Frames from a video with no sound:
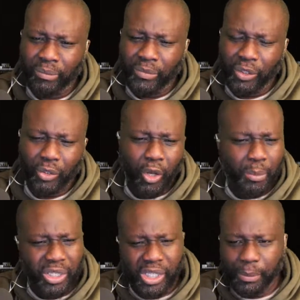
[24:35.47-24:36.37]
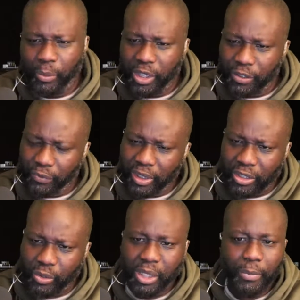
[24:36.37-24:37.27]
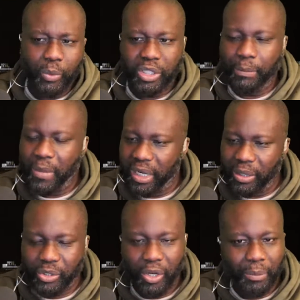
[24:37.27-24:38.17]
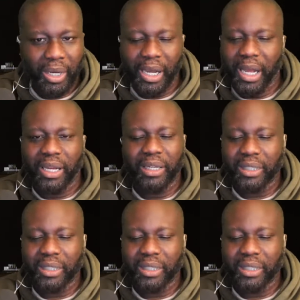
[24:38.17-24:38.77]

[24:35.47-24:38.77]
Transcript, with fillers: you're going to be sleeping with his friends or sleeping with somebody else talking about, I,